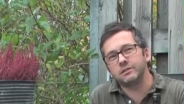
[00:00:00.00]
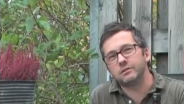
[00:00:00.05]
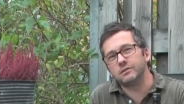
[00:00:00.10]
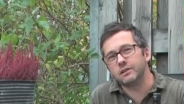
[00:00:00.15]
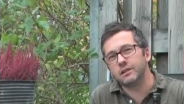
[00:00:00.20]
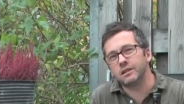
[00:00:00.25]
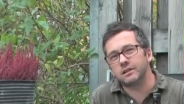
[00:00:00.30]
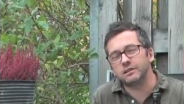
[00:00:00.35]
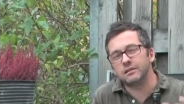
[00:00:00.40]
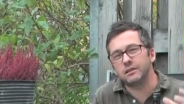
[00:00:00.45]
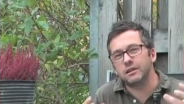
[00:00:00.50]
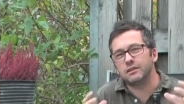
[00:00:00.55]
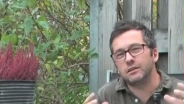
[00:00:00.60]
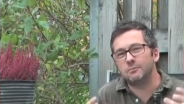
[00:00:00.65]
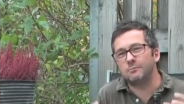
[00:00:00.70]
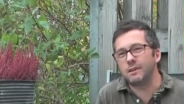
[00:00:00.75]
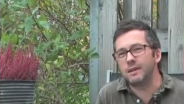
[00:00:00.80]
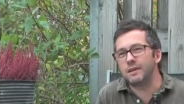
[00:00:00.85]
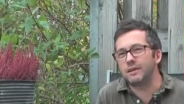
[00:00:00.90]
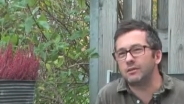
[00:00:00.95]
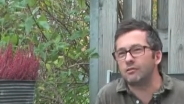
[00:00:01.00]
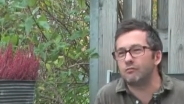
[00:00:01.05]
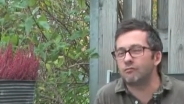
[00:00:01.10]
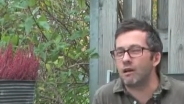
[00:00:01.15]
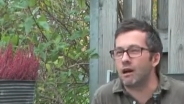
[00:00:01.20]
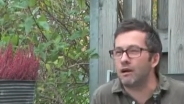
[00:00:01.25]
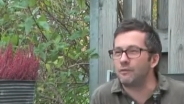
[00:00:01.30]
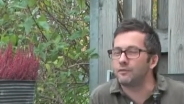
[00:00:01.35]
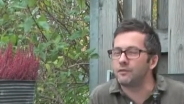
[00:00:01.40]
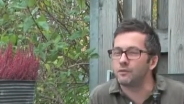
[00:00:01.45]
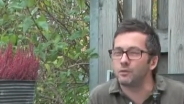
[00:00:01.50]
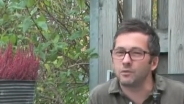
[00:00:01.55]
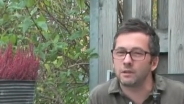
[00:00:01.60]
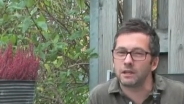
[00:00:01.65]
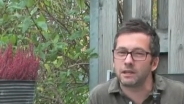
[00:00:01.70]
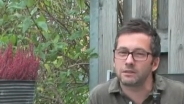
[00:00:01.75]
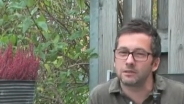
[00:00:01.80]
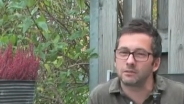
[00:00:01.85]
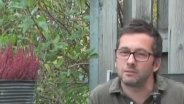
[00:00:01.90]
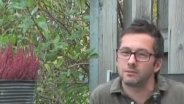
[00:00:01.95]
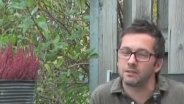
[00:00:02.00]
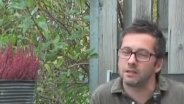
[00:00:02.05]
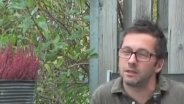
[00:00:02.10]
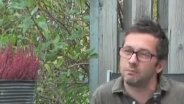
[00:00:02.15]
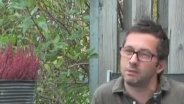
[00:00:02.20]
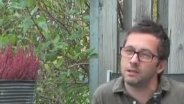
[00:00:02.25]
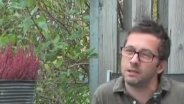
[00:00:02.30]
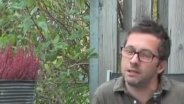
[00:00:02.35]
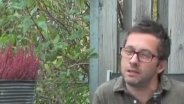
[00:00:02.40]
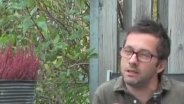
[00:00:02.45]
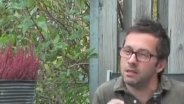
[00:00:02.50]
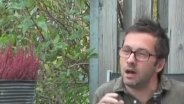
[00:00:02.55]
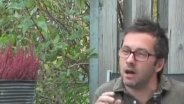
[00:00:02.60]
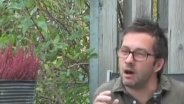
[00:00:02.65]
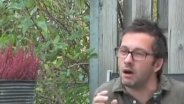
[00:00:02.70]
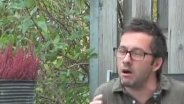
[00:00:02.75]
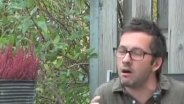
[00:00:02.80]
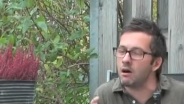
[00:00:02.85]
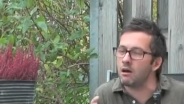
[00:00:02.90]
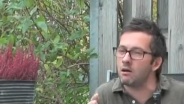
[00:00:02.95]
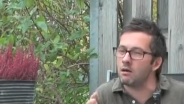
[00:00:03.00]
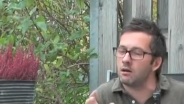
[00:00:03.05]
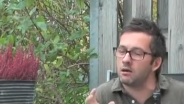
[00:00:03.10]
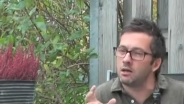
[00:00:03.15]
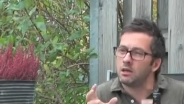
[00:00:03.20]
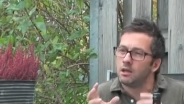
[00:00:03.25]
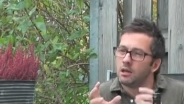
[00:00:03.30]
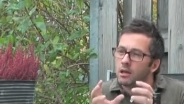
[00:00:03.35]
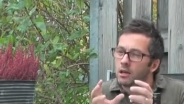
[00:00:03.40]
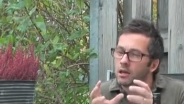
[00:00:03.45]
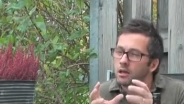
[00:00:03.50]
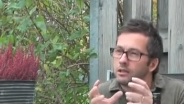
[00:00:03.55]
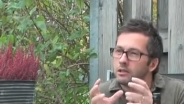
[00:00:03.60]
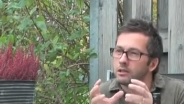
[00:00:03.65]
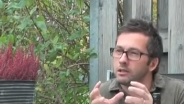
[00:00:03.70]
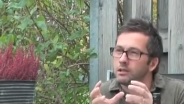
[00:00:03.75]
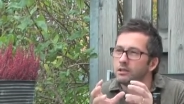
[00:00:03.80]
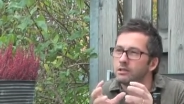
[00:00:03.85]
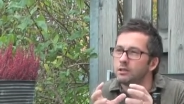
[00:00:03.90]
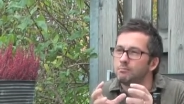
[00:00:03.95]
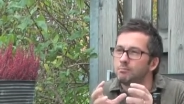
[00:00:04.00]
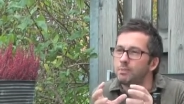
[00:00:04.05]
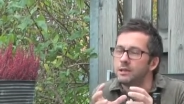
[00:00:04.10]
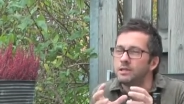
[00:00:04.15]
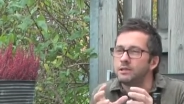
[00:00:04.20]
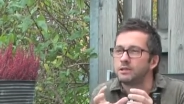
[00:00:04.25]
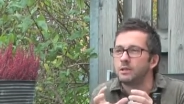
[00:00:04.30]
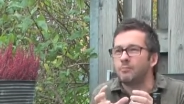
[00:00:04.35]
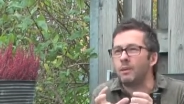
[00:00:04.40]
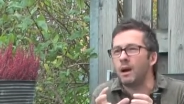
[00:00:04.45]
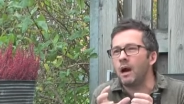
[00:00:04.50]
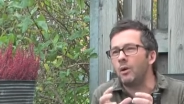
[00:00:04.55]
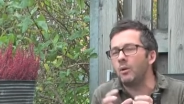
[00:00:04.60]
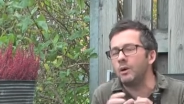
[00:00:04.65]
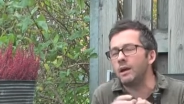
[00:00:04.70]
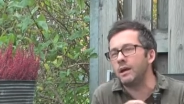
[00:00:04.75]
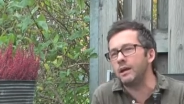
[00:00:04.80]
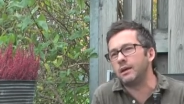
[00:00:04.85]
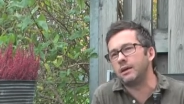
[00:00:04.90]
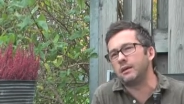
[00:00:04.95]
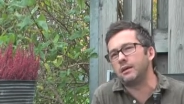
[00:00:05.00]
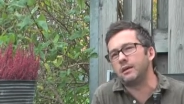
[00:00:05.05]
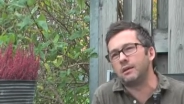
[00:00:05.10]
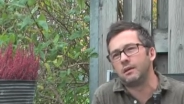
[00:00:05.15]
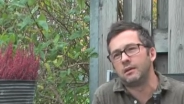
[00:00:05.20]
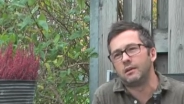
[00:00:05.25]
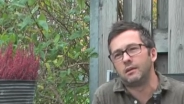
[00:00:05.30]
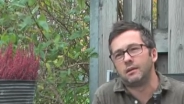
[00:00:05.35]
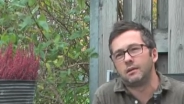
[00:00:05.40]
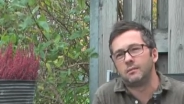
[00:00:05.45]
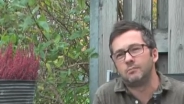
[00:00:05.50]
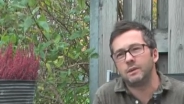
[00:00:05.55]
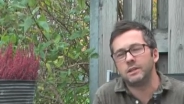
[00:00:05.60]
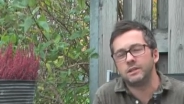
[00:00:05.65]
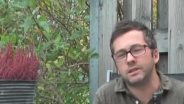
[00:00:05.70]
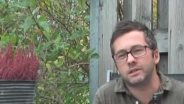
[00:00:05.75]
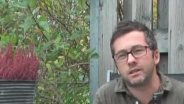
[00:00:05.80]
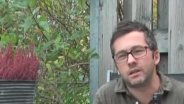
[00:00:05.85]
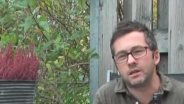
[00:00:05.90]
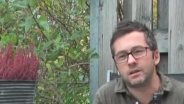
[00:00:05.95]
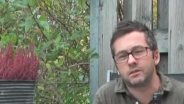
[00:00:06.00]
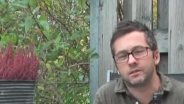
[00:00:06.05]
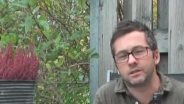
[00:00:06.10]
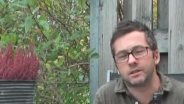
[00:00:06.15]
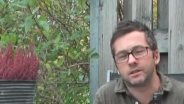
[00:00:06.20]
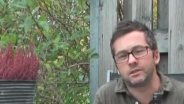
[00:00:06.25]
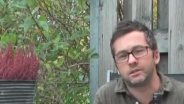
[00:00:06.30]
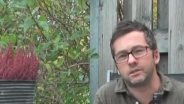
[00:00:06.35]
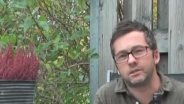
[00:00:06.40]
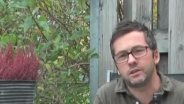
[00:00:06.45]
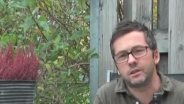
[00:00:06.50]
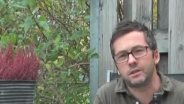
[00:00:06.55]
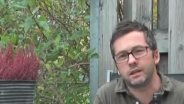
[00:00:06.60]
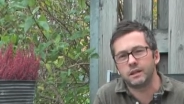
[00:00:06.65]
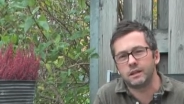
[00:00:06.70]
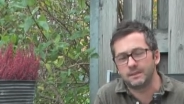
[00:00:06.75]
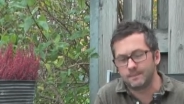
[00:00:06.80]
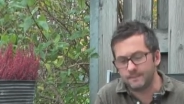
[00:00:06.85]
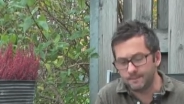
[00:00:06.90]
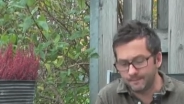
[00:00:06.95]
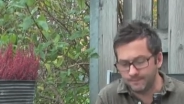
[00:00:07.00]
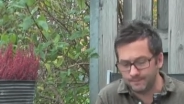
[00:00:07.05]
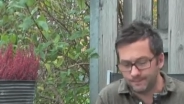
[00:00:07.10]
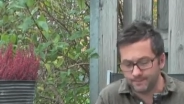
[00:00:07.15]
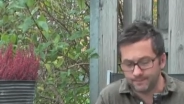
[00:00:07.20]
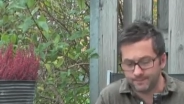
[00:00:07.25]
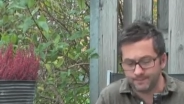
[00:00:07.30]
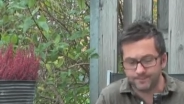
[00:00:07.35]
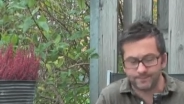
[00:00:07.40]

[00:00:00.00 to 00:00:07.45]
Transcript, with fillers: You like, you know, you're big and gruff and all that sort of thing, but at the heart, there's a beats a poet, beats an artist. Apparently, I'm not big.